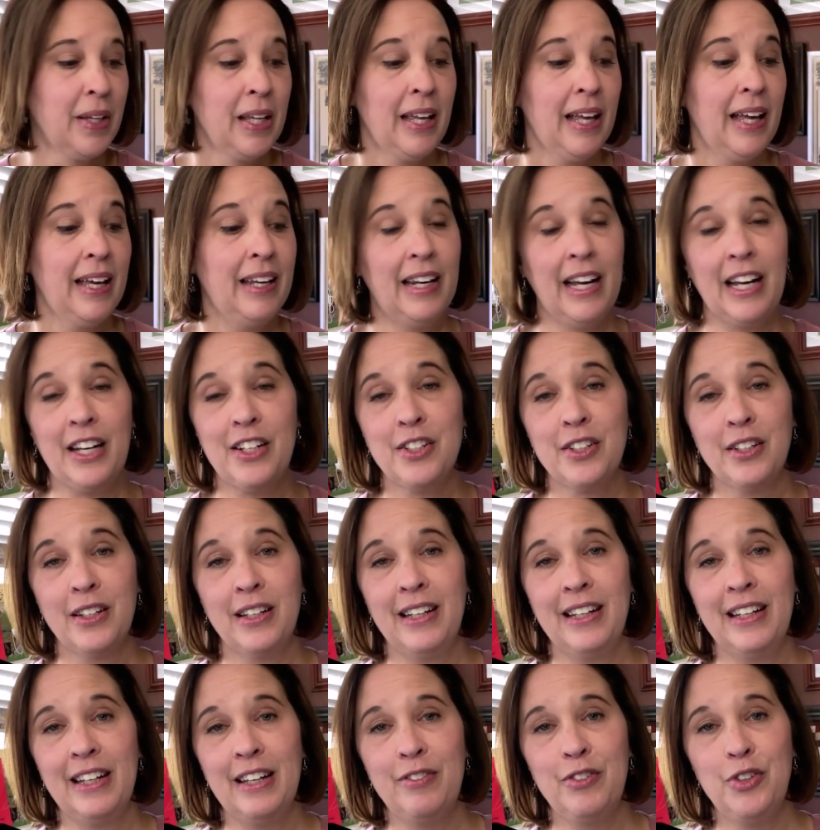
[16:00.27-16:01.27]
And
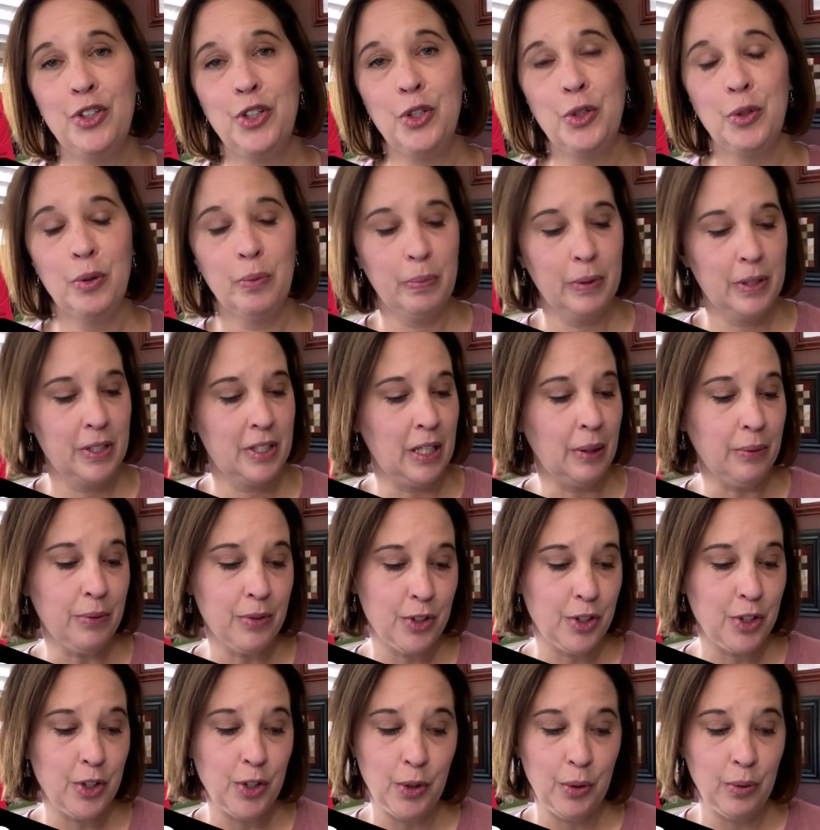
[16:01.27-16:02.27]
actually, if you
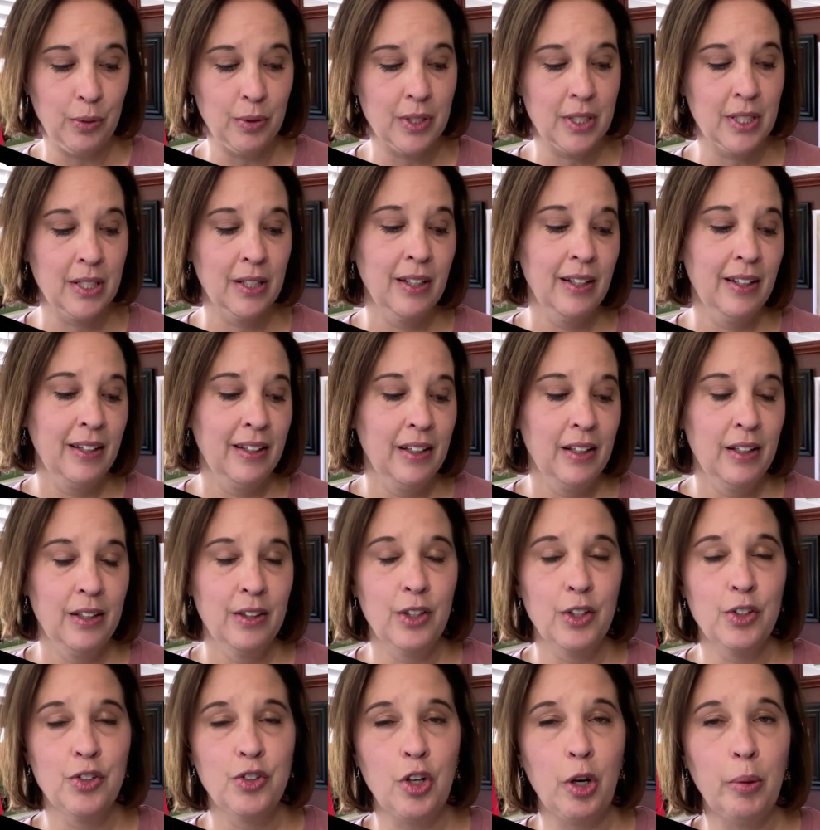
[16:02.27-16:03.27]
substitute the
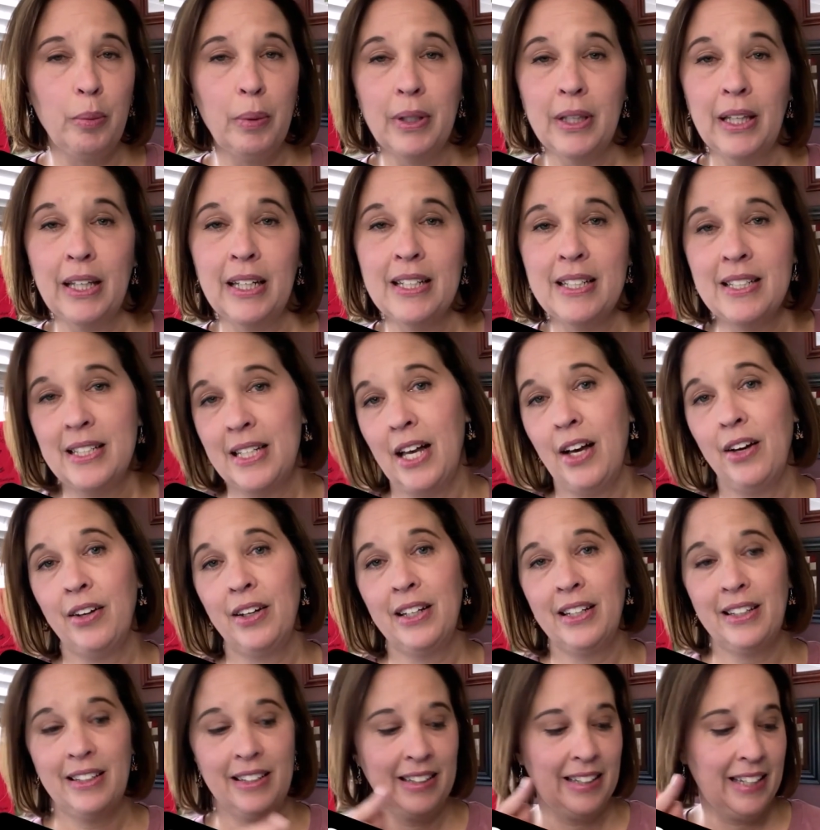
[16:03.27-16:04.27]
strawberry lettuce salad
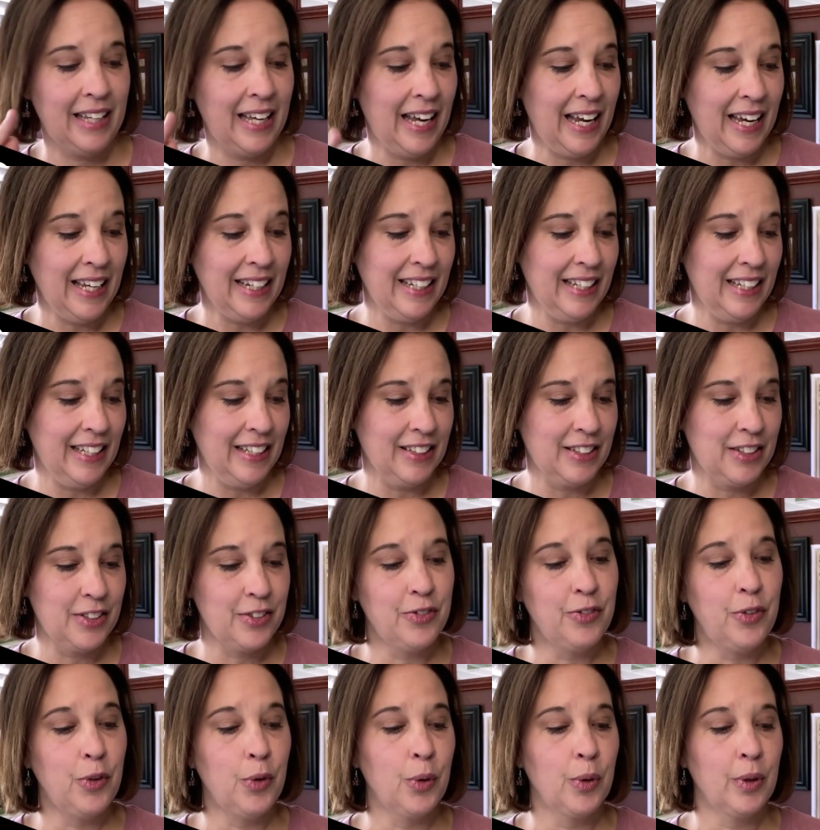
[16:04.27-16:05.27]
at Katie's
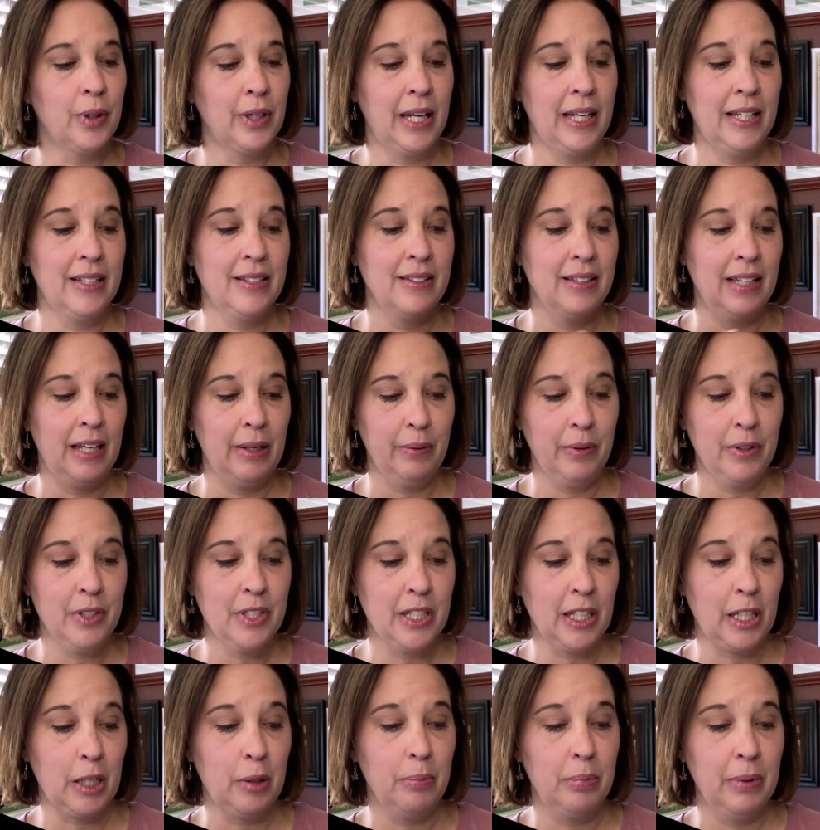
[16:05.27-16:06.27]
for a sandwich
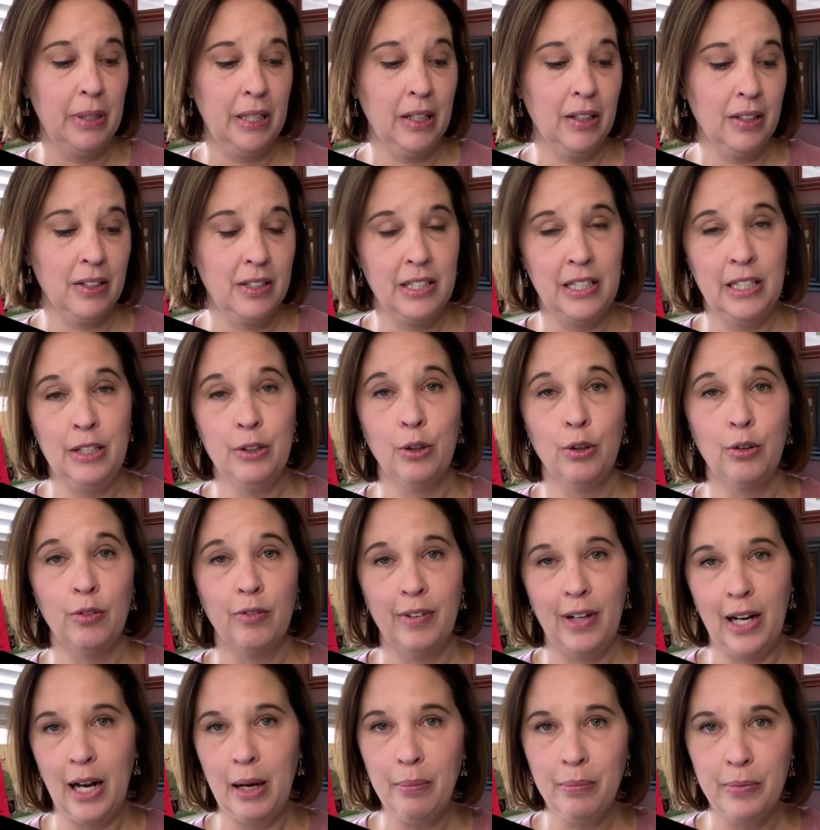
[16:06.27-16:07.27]
like a BLT or a
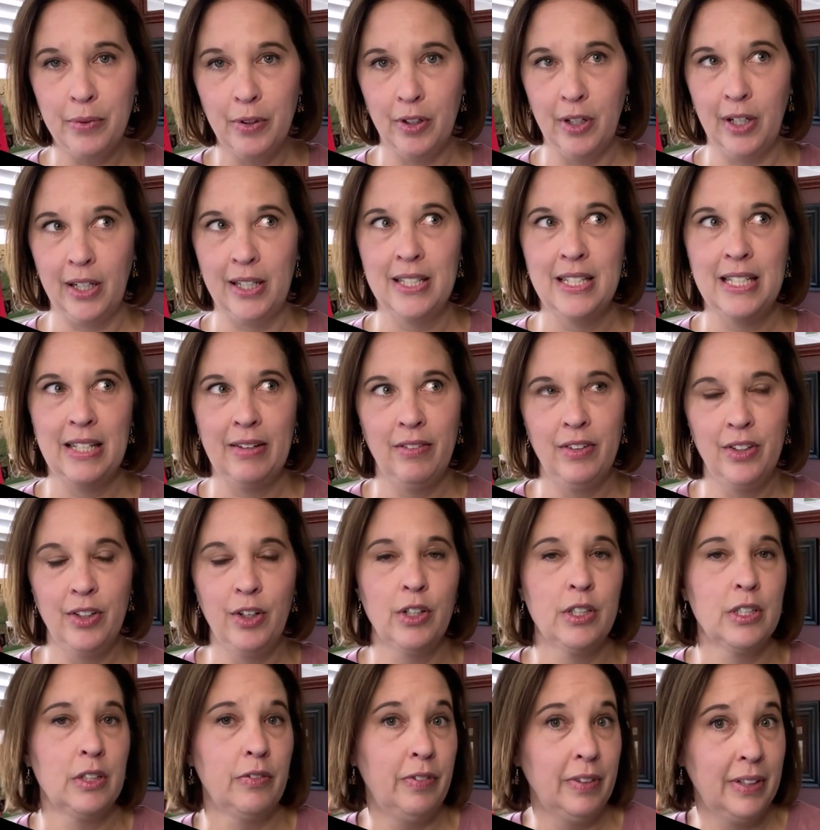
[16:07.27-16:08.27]
wrap, they're like
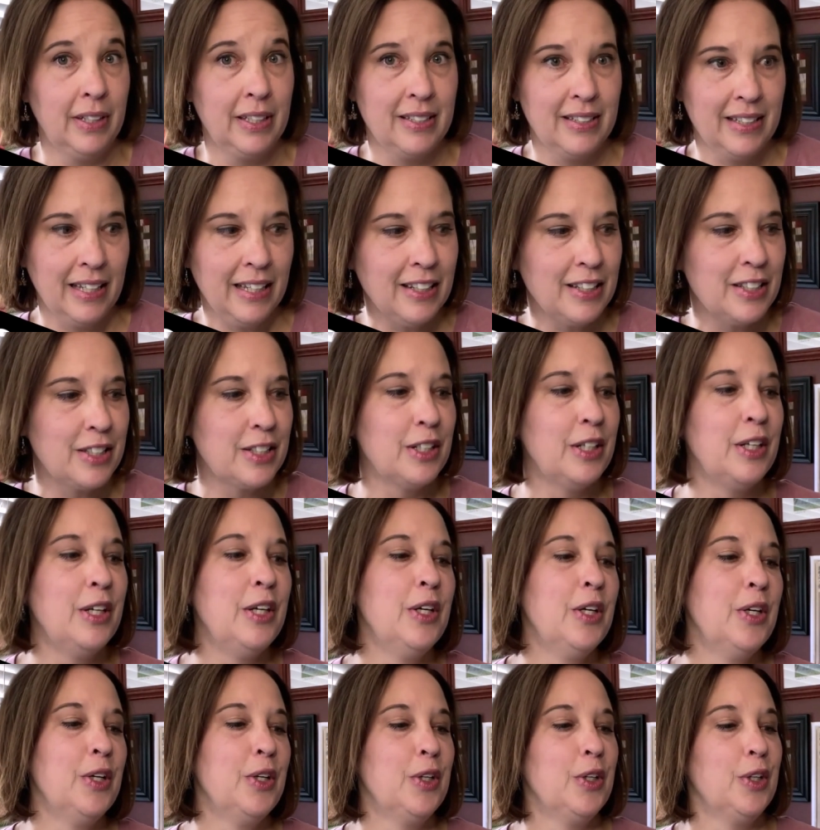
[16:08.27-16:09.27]
$7.50.
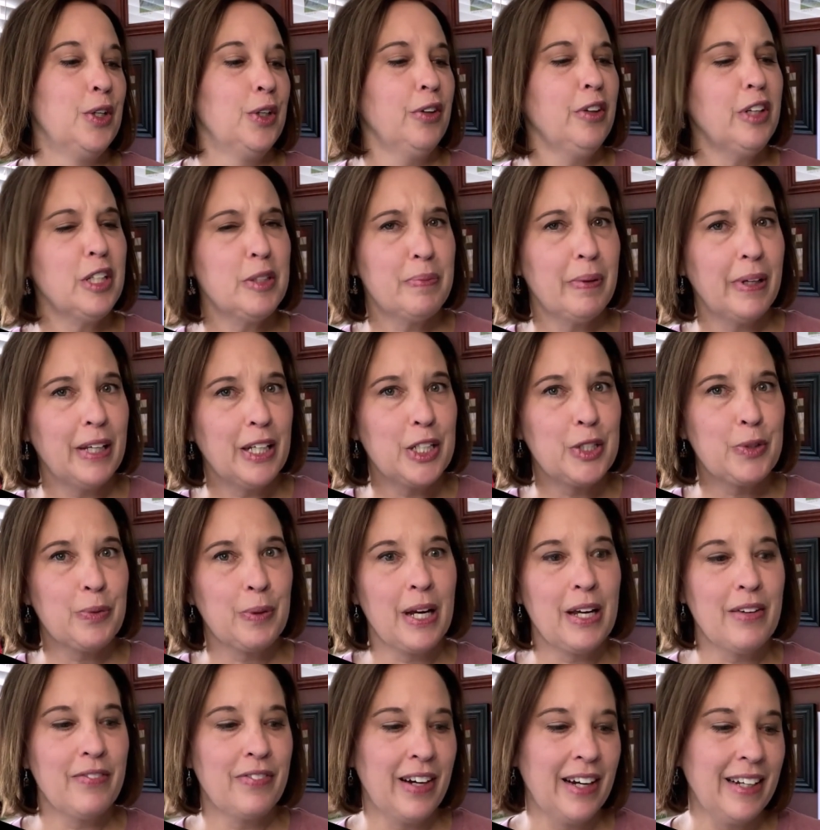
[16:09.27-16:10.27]
And you're spending
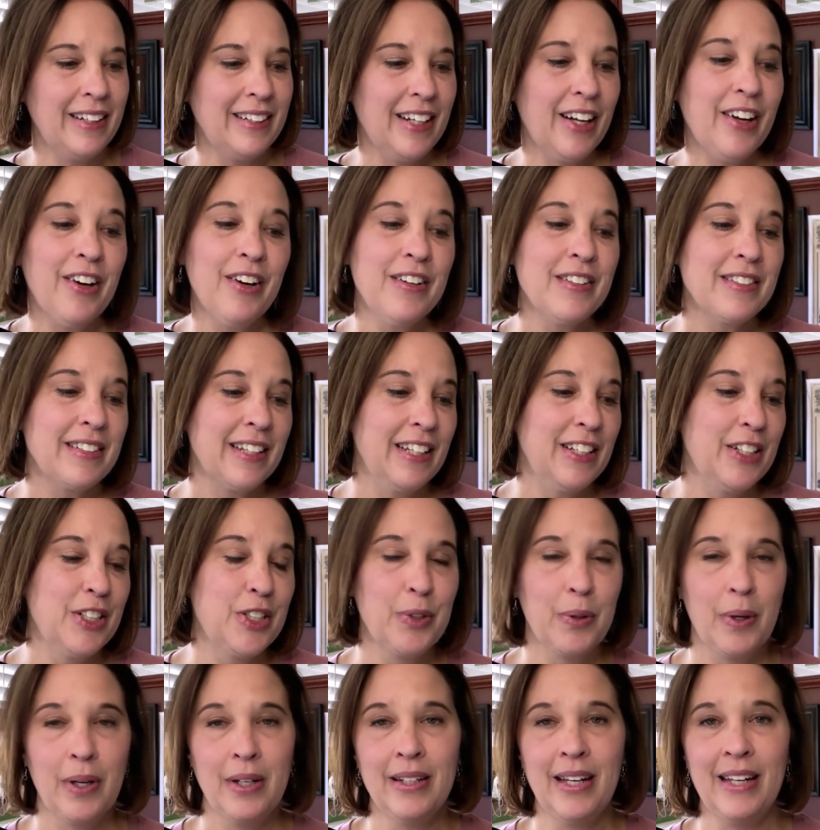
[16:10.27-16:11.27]

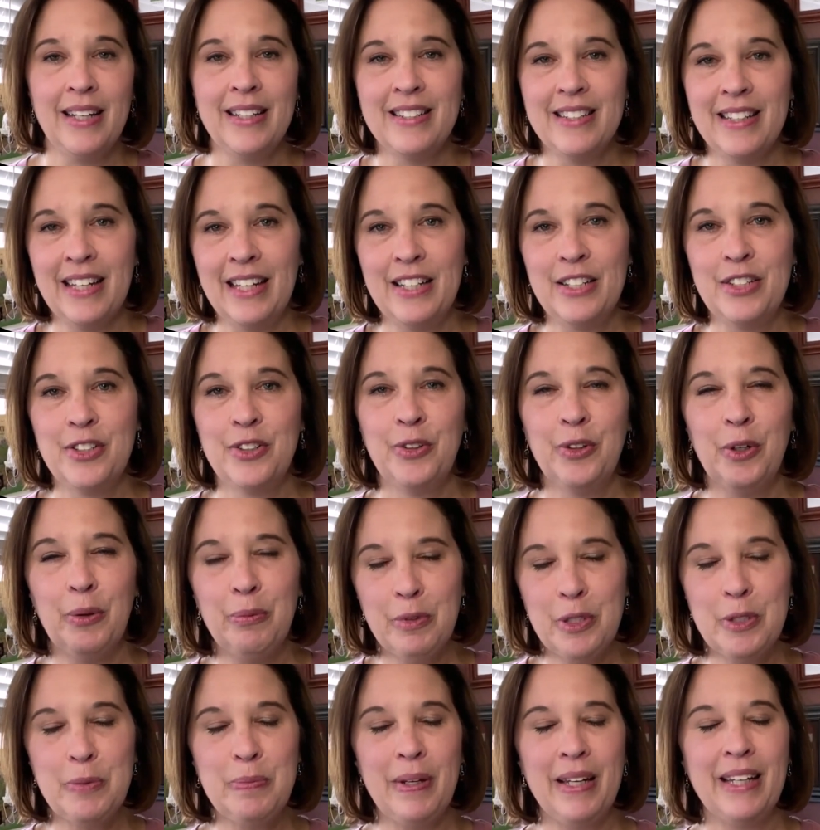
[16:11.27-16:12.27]
$25.29. You're
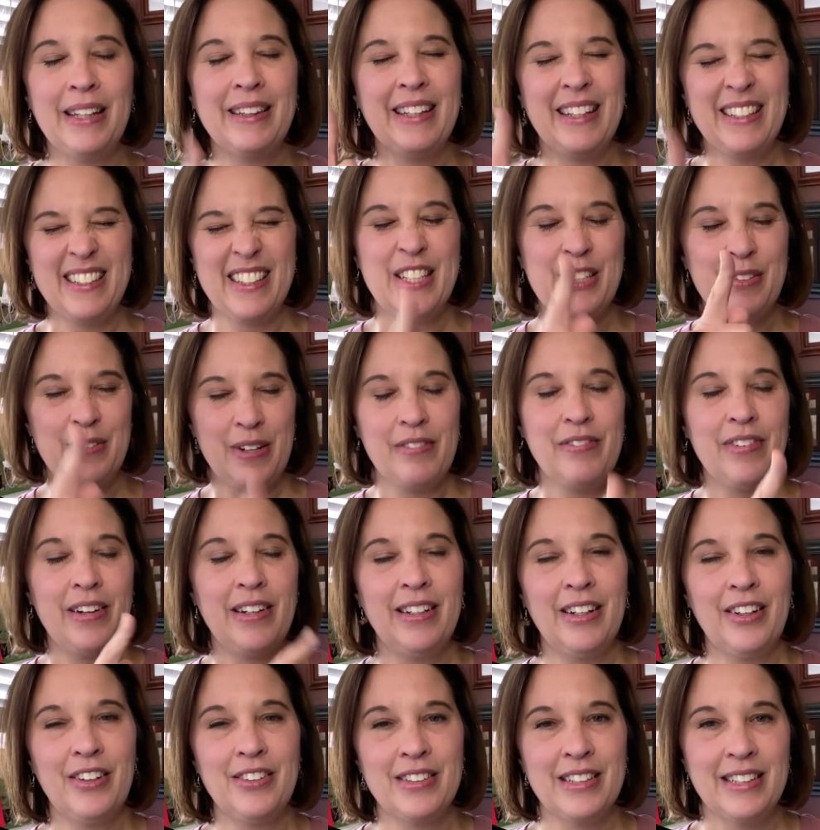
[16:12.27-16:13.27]
almost spending less than
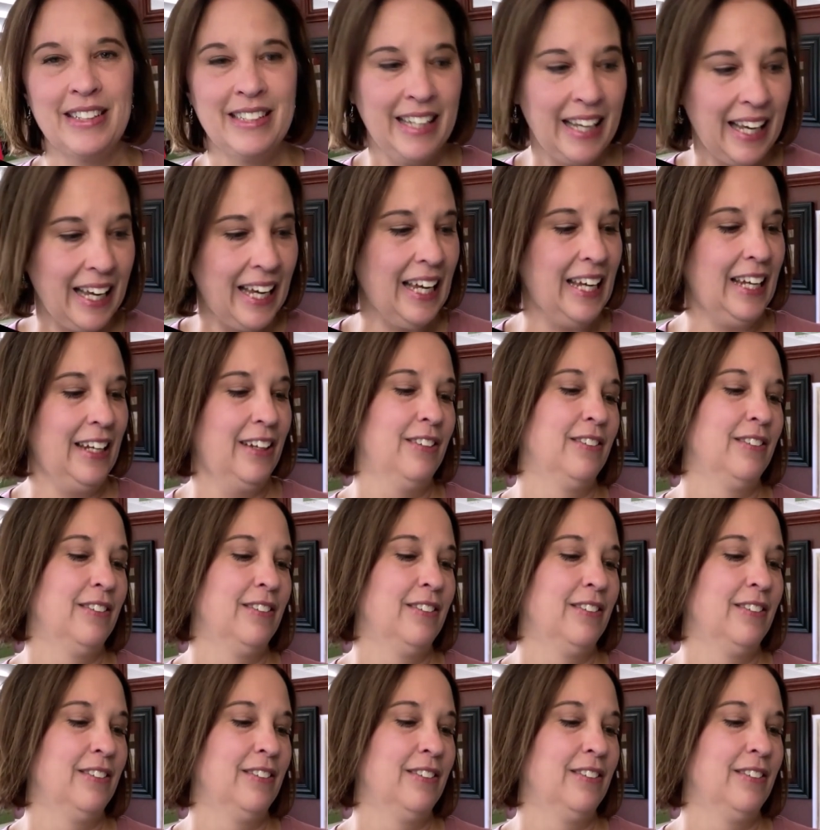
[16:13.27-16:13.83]
$25 a day.